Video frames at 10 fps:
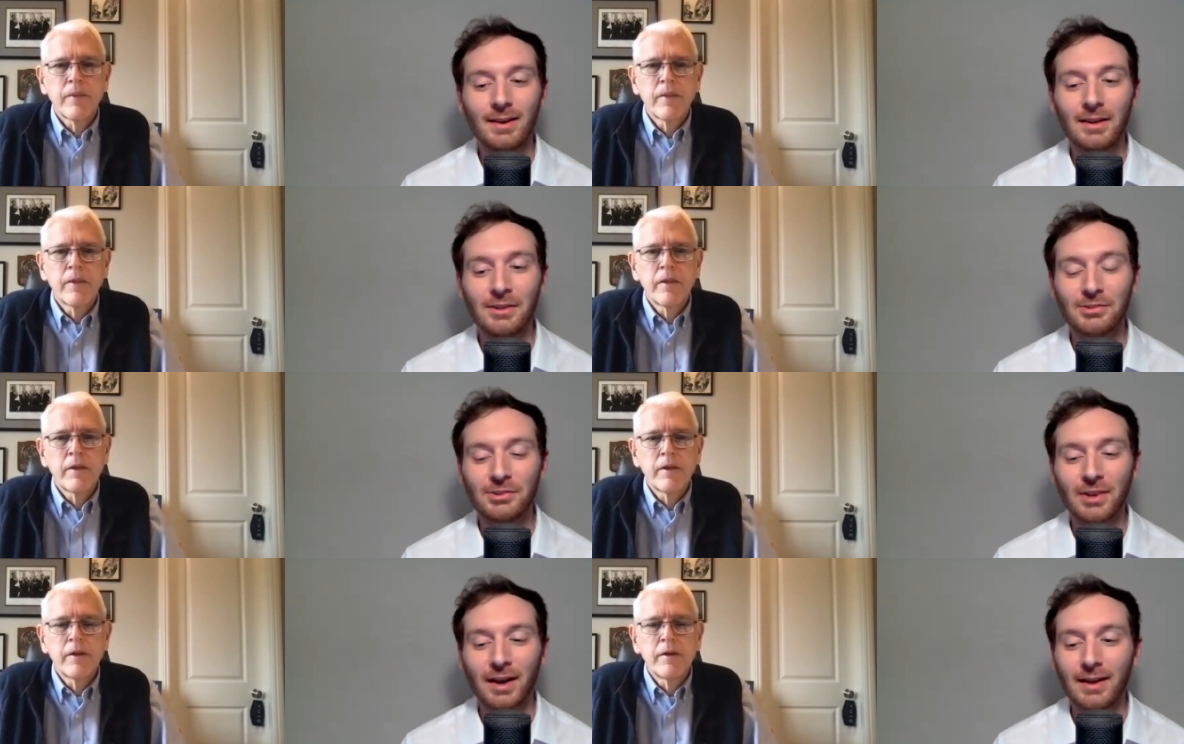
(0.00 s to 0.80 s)
Speaker 1: in
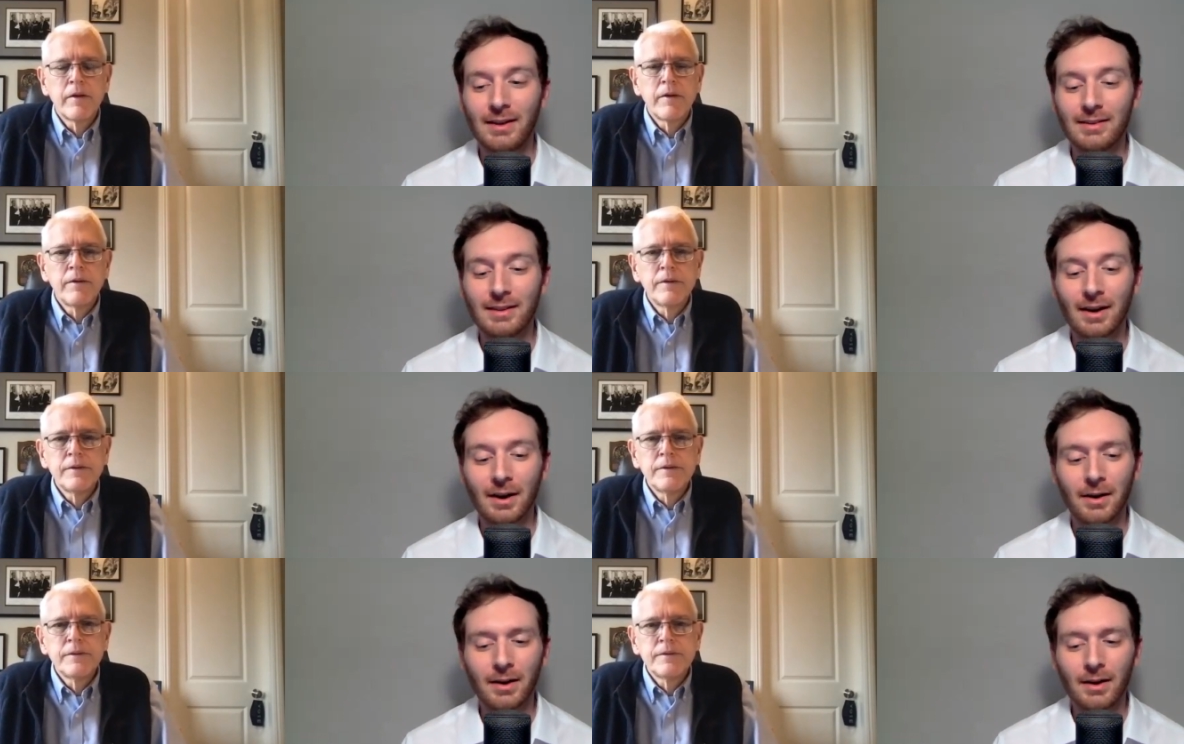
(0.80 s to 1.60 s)
society
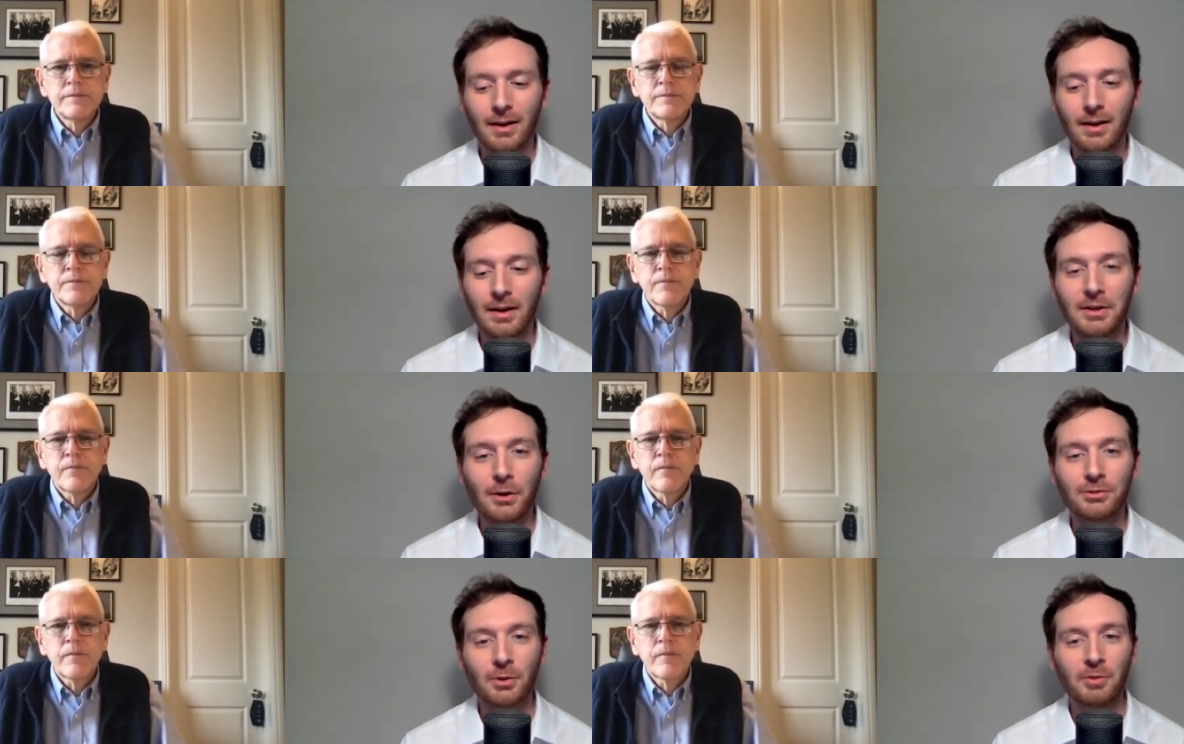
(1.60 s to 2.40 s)
there. Uh, you
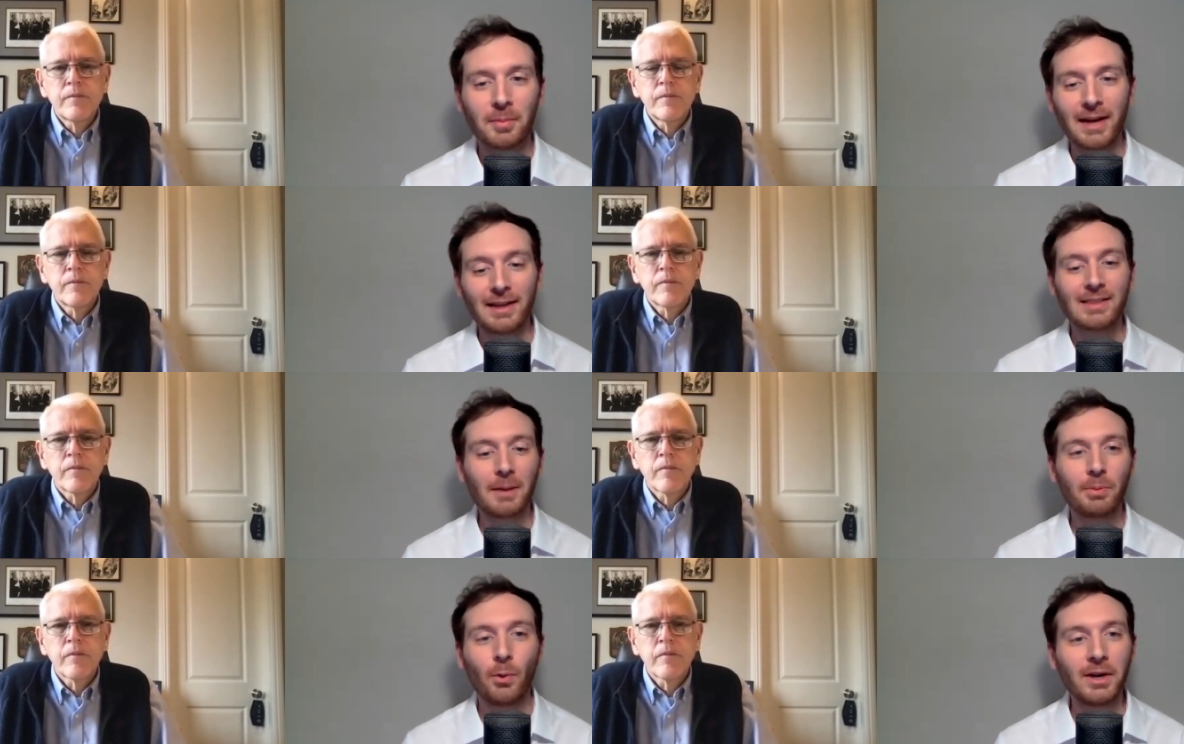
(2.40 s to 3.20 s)
know, so from that at
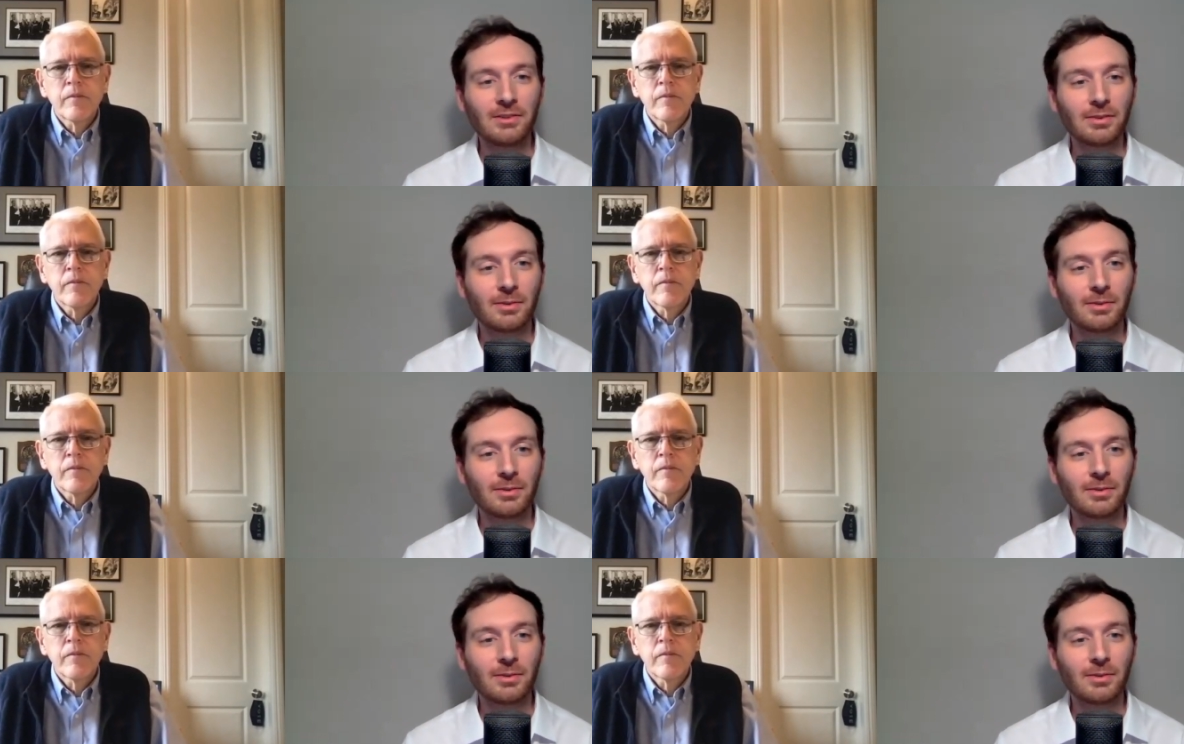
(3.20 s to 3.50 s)
that point,